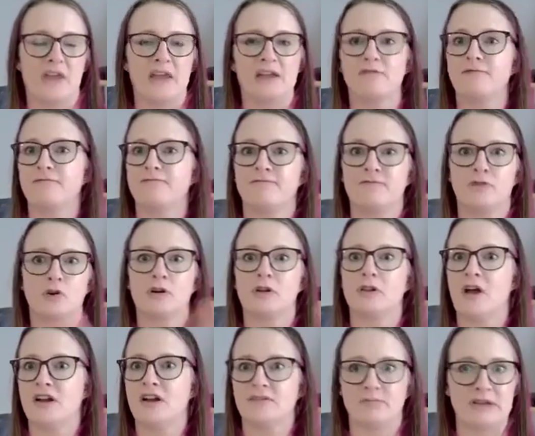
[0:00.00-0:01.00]
And for a
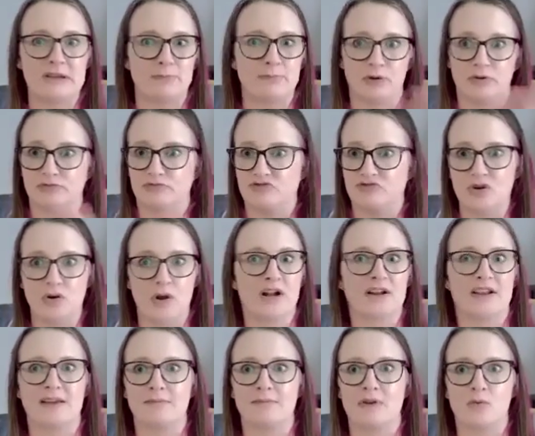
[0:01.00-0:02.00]
lot of people, do
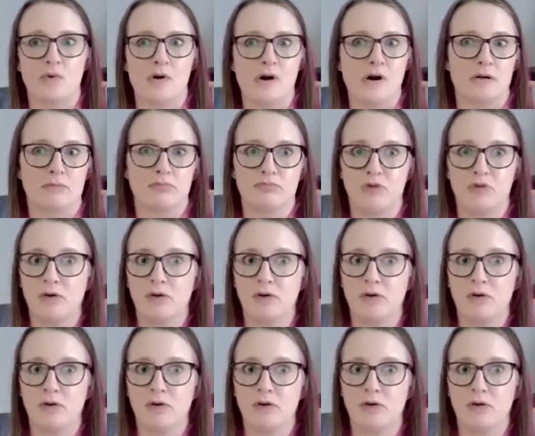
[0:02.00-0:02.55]
not get me wrong,